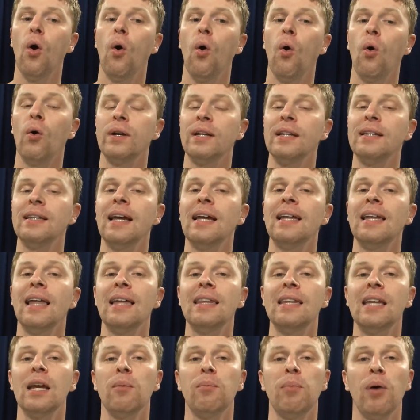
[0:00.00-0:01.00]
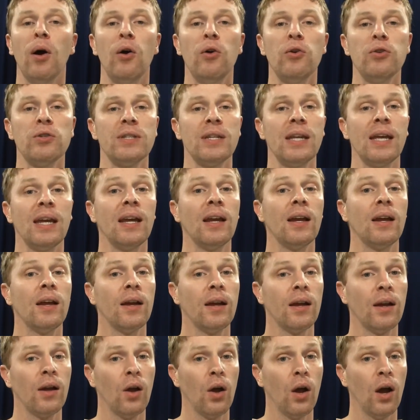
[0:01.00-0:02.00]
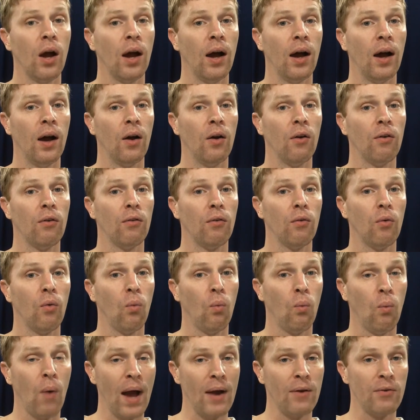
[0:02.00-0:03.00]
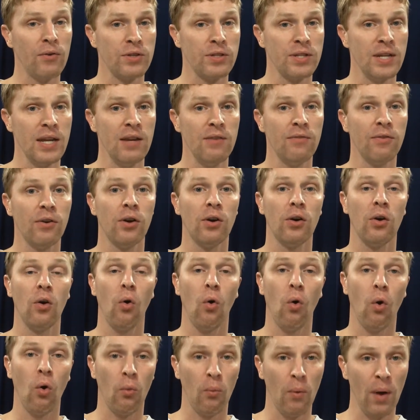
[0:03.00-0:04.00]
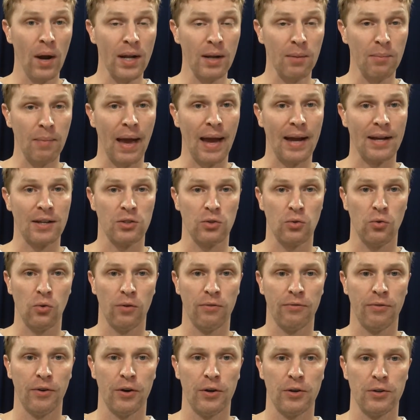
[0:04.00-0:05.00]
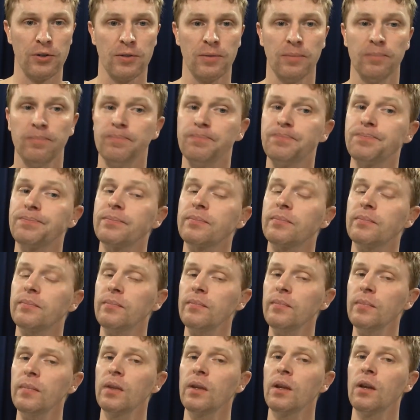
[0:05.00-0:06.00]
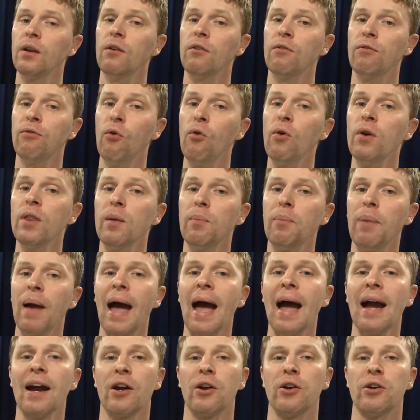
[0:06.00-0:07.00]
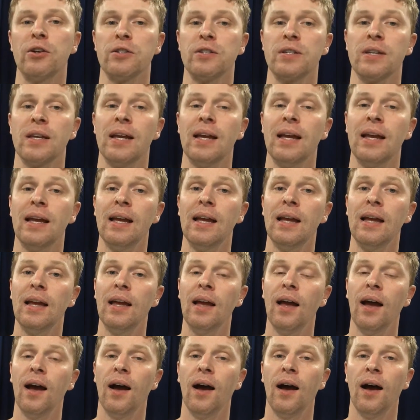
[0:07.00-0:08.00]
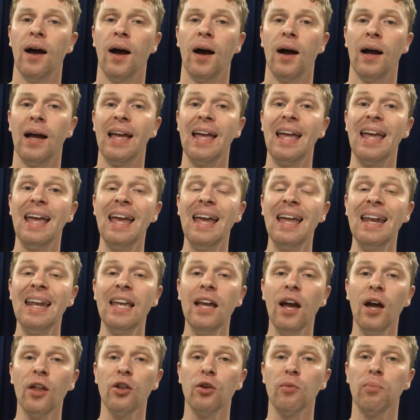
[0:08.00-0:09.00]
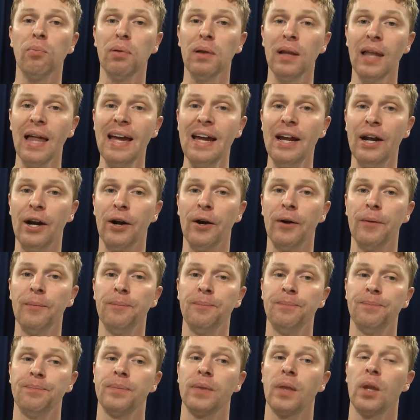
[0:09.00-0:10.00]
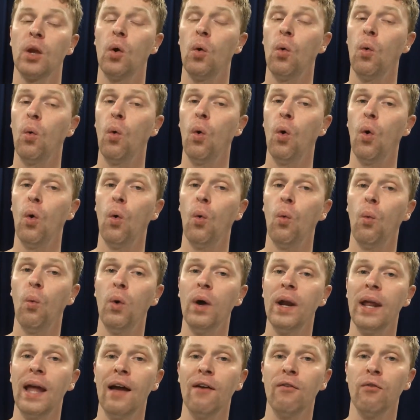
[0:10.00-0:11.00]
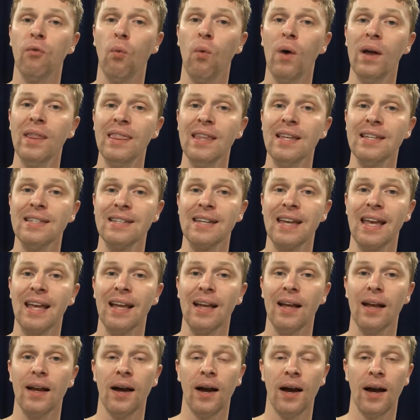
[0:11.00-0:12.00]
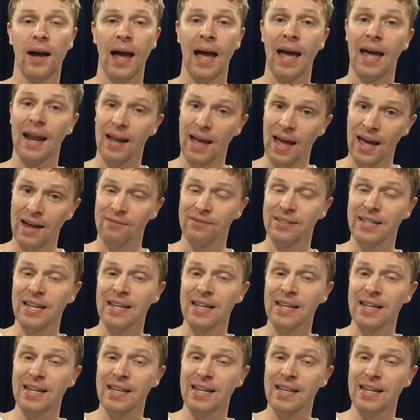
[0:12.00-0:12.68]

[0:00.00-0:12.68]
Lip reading: Or did they let the opposing wide receiver or running back score first? For the Packers, any other player would have won this out of